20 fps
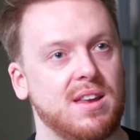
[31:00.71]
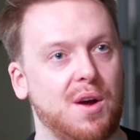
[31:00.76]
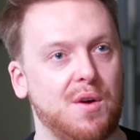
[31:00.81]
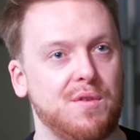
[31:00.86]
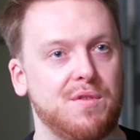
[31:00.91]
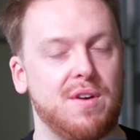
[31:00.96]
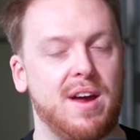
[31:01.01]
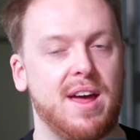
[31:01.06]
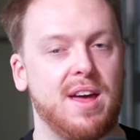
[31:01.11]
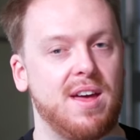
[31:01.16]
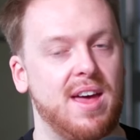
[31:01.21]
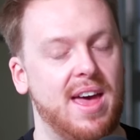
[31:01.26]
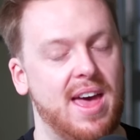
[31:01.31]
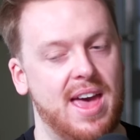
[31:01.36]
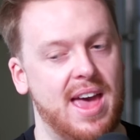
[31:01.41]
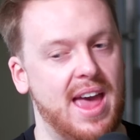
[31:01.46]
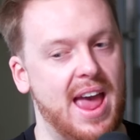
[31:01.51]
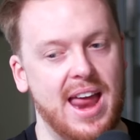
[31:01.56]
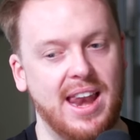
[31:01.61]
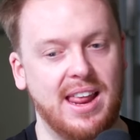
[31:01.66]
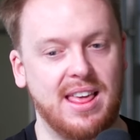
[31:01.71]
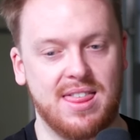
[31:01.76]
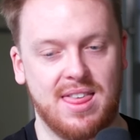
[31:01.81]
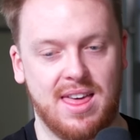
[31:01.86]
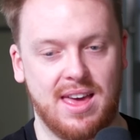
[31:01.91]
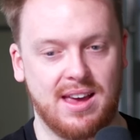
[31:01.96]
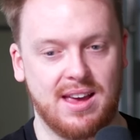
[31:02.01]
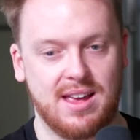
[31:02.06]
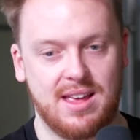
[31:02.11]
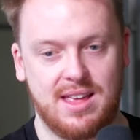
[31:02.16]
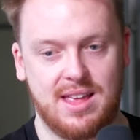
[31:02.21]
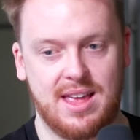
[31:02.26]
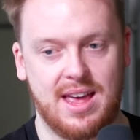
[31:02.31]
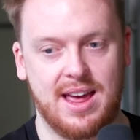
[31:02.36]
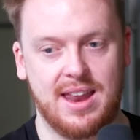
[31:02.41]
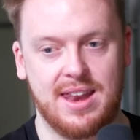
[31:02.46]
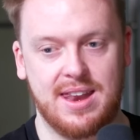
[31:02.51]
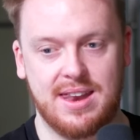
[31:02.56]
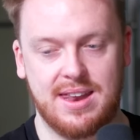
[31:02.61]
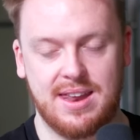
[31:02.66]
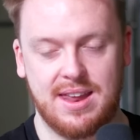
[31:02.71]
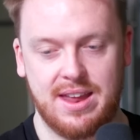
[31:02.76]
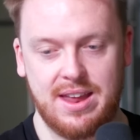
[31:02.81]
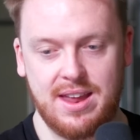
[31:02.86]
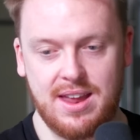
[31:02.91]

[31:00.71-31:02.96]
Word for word: over anything, and